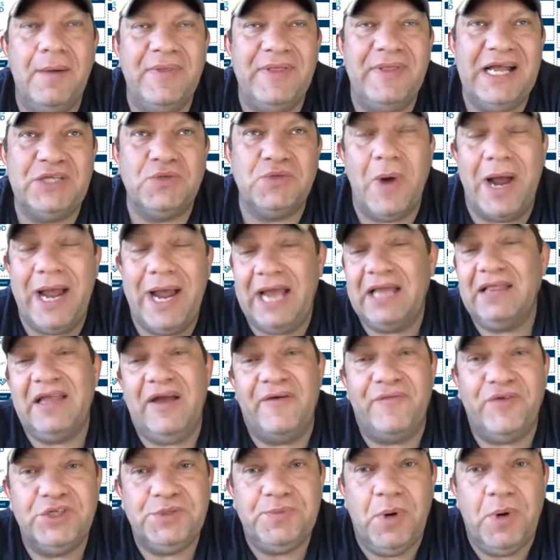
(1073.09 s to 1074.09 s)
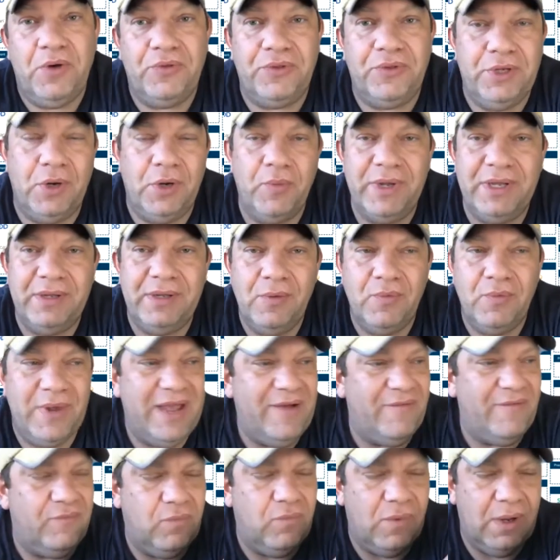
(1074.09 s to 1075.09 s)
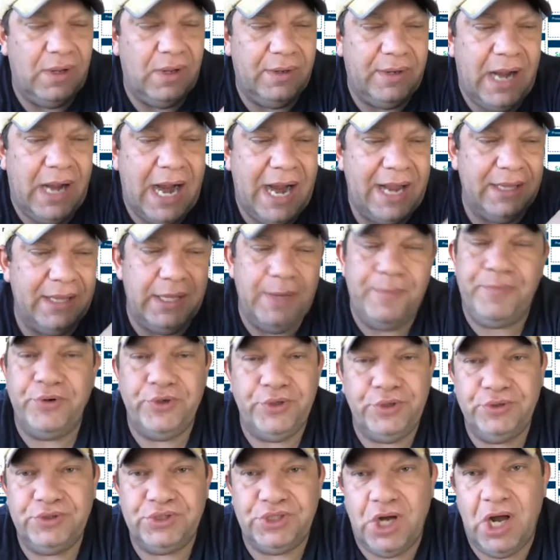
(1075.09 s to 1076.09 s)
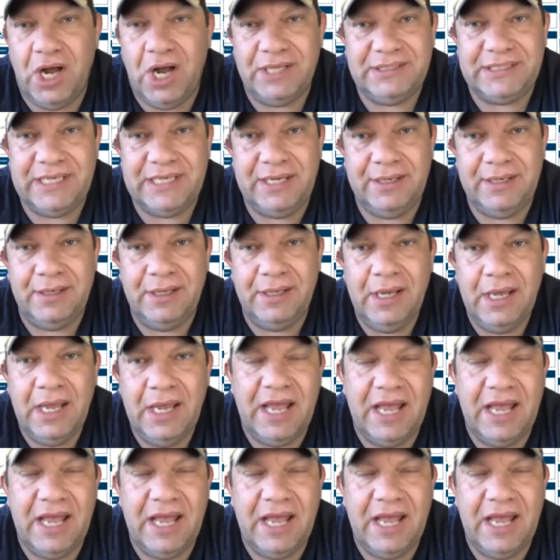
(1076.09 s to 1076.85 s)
That's why I leverage both. We have highly produced content,